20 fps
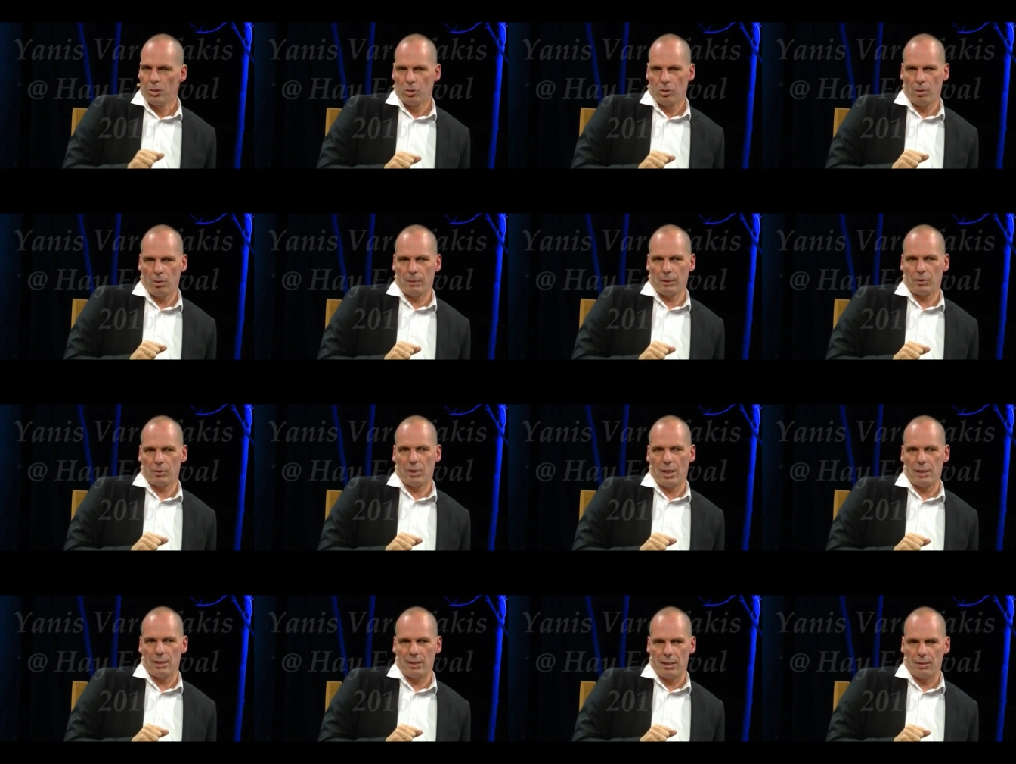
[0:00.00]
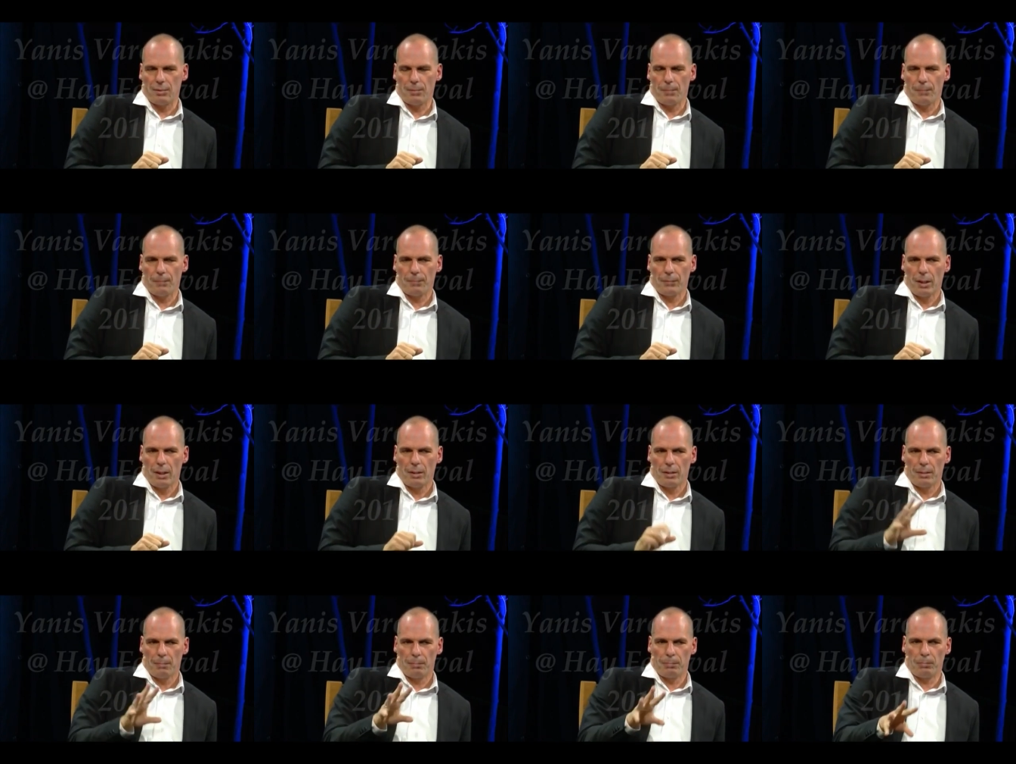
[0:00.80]
So what you say is this.
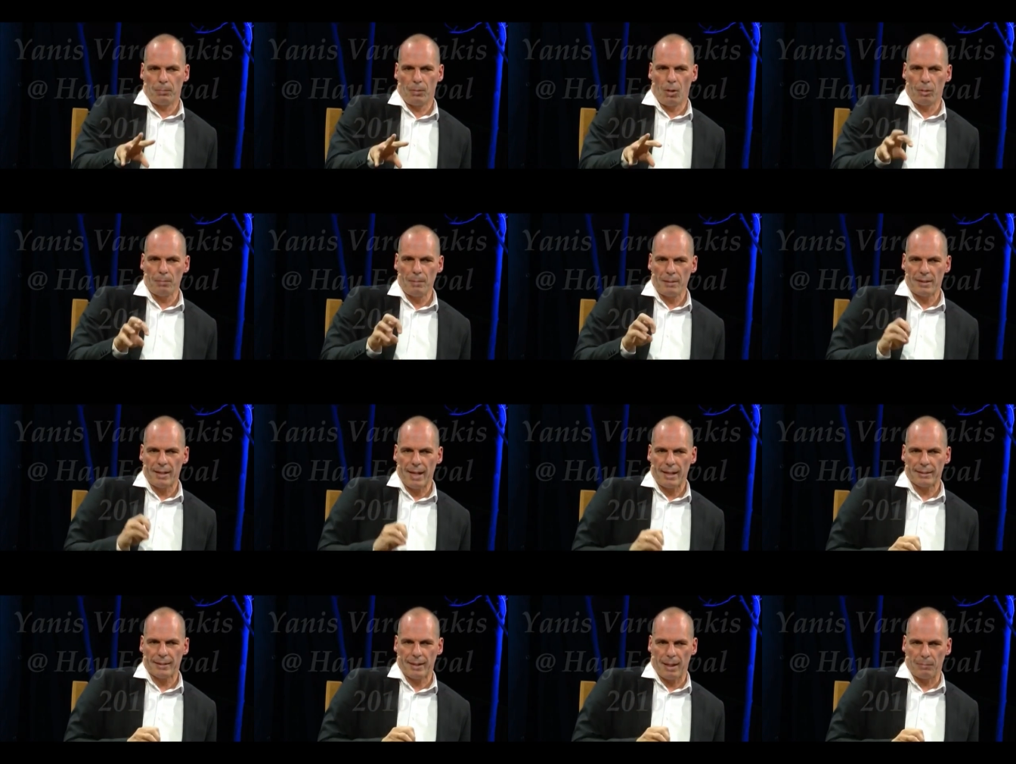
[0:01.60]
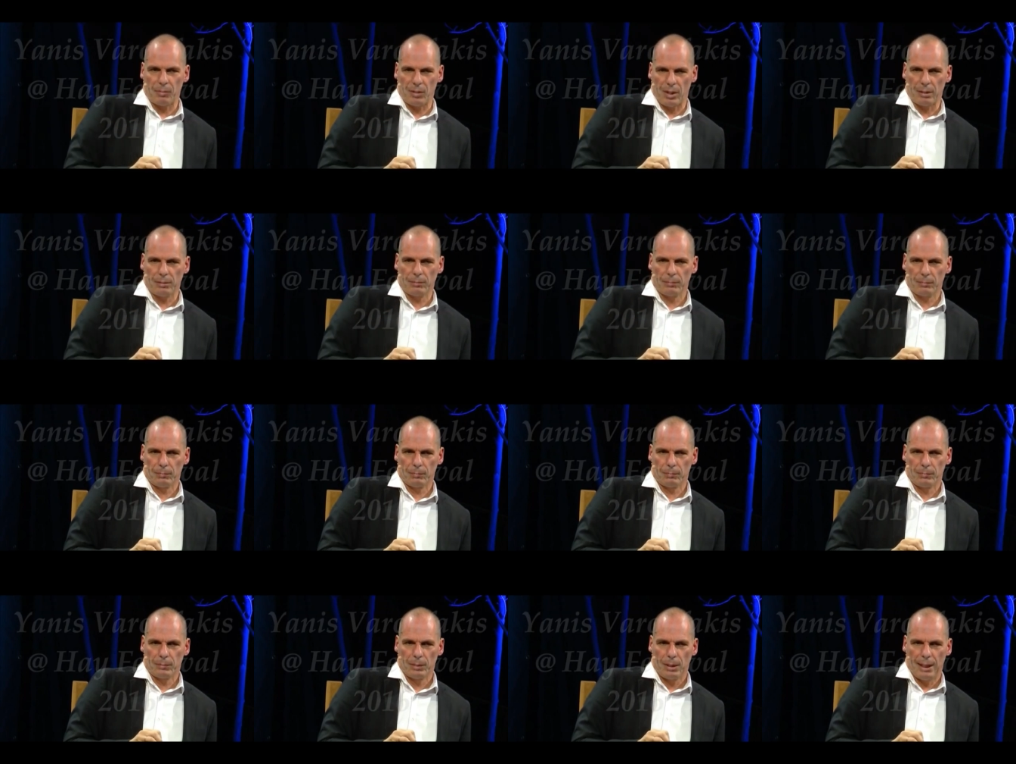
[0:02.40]
Goldman Sachs comes in
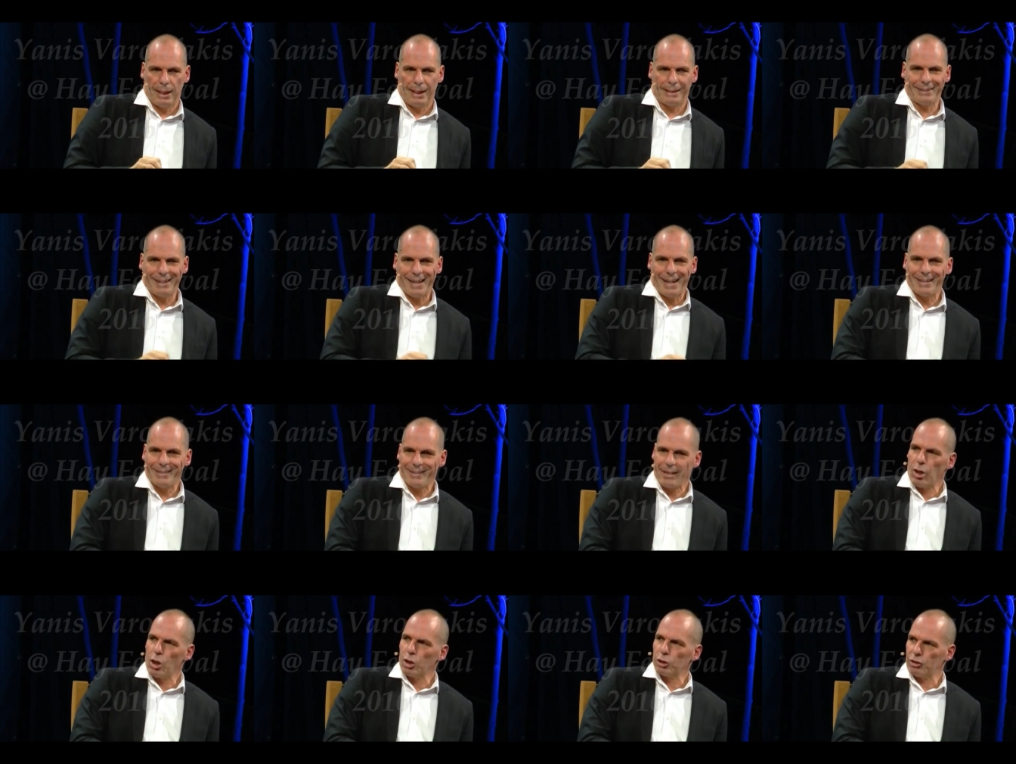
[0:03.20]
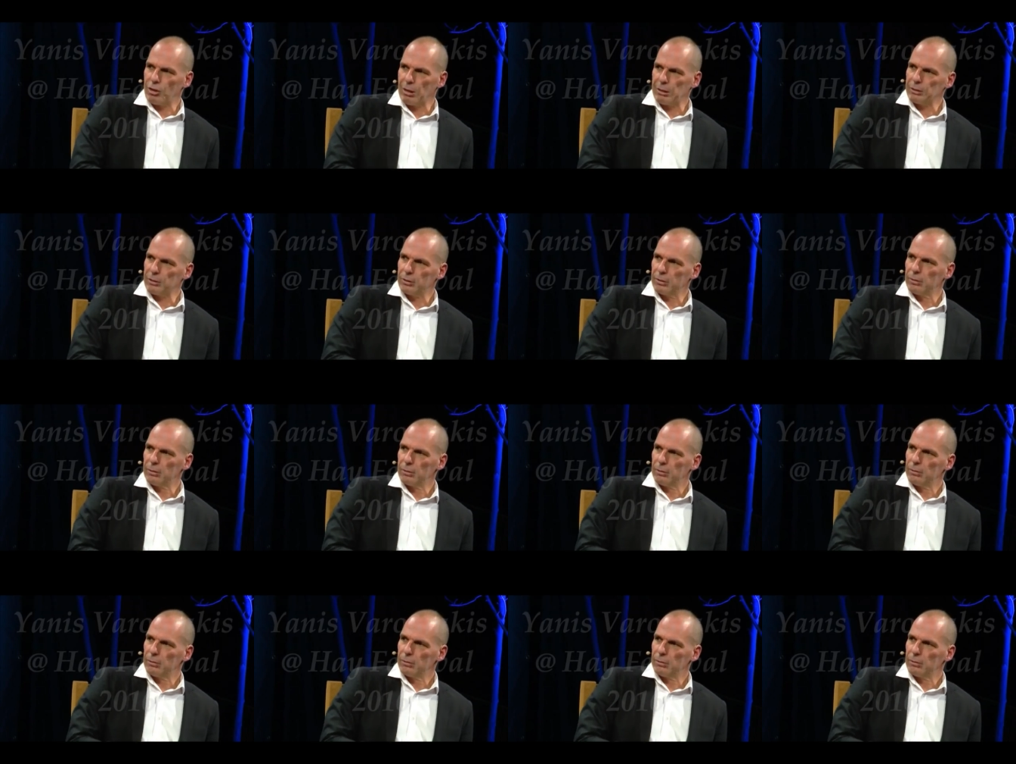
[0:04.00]
and writes a contract,